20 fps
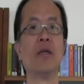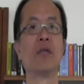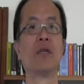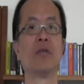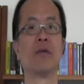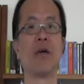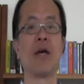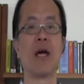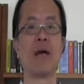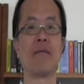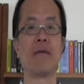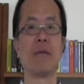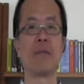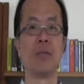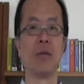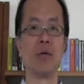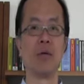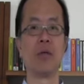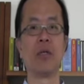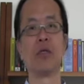to have a
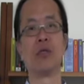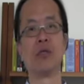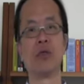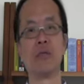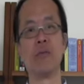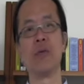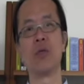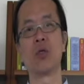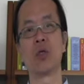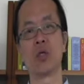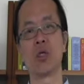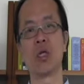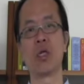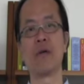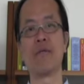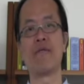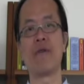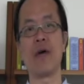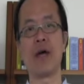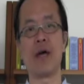building to be
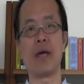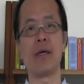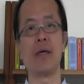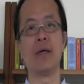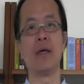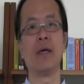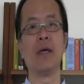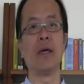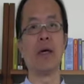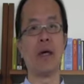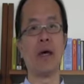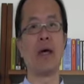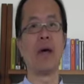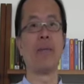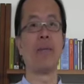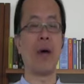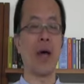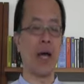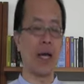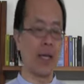certified
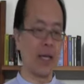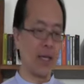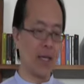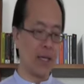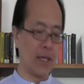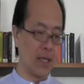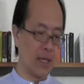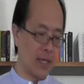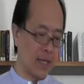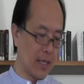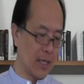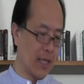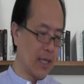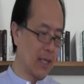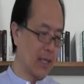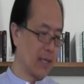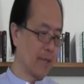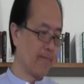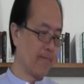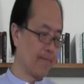by the
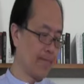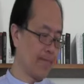LEED.